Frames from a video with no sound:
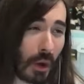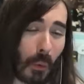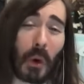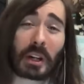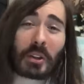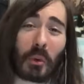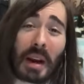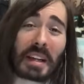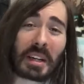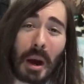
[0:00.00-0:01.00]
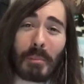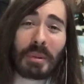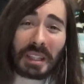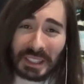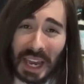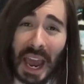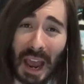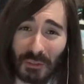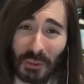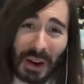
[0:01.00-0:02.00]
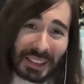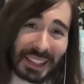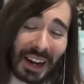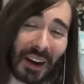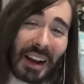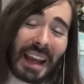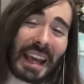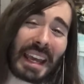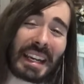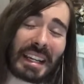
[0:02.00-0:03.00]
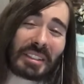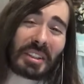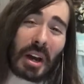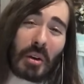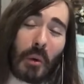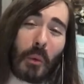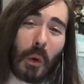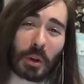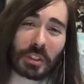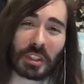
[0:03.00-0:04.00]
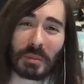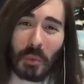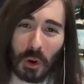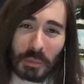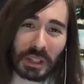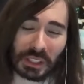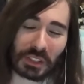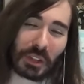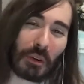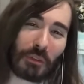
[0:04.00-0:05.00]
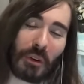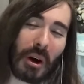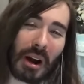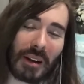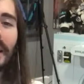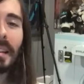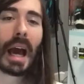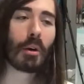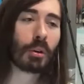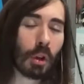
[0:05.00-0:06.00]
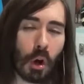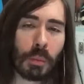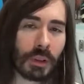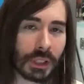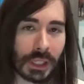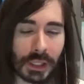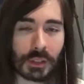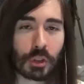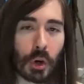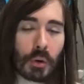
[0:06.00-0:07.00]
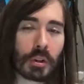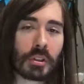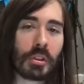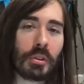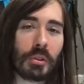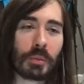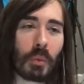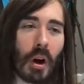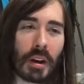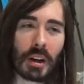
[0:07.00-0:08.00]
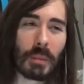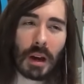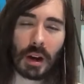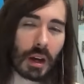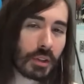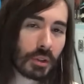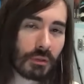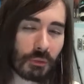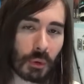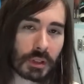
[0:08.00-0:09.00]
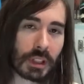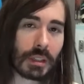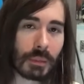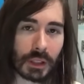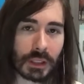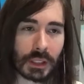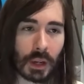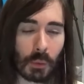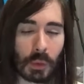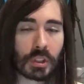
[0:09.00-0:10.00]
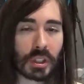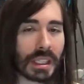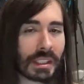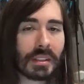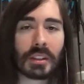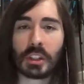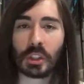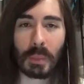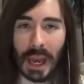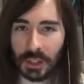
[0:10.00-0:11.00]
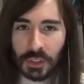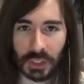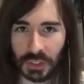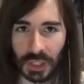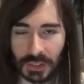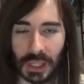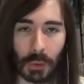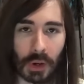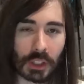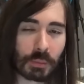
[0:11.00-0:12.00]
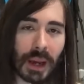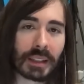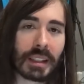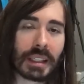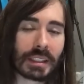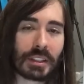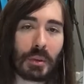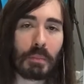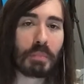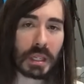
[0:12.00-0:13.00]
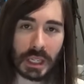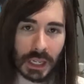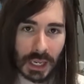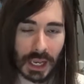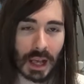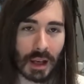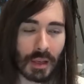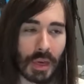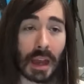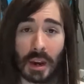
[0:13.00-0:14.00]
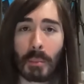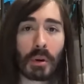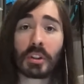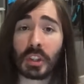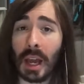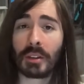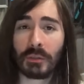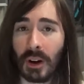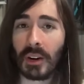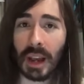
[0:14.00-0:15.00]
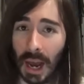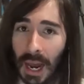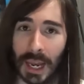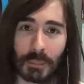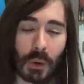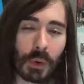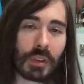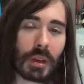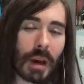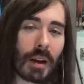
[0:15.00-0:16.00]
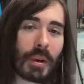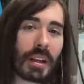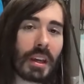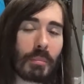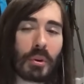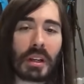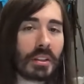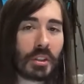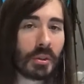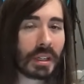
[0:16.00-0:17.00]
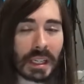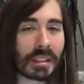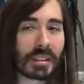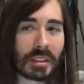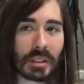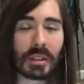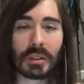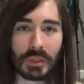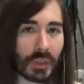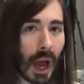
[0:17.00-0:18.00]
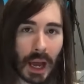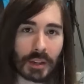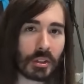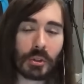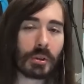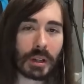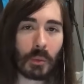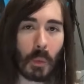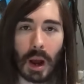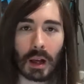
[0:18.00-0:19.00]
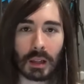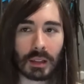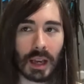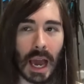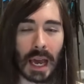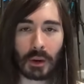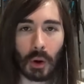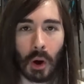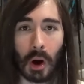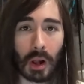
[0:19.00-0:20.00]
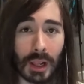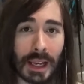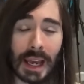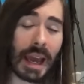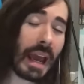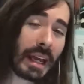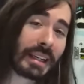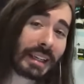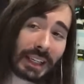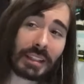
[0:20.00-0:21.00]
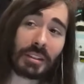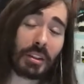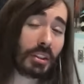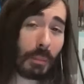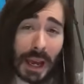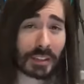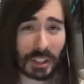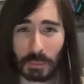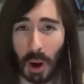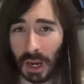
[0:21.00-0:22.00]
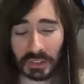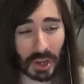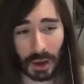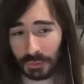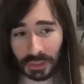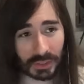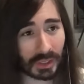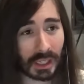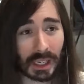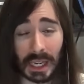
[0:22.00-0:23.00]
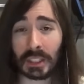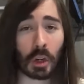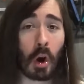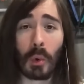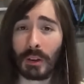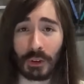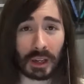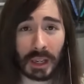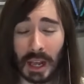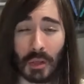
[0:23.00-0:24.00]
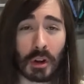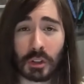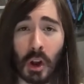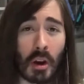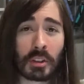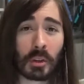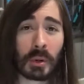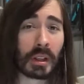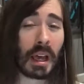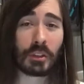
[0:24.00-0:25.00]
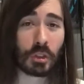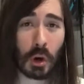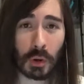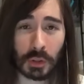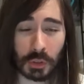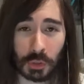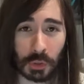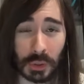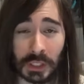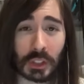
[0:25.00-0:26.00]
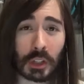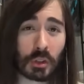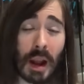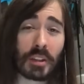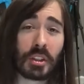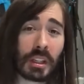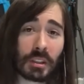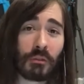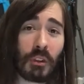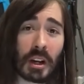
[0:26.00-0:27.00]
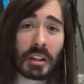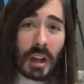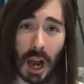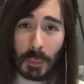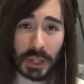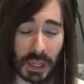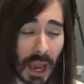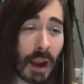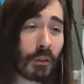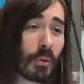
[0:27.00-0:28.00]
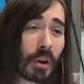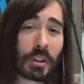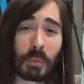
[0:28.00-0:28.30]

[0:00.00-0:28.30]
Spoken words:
What great company to have right there. It has done worse than Morbius so far. Now, globally, Joker 2 has brought in about $114 million, which isn't the smash success they were expecting it to be. That number sounds very high, but with the amount of money they put into it, it's still not doing well at all. And in the domestic box office, it's horrific. They're starting to realize Joker 2 isn't a tragedy, it's a fucking comedy. Everyone is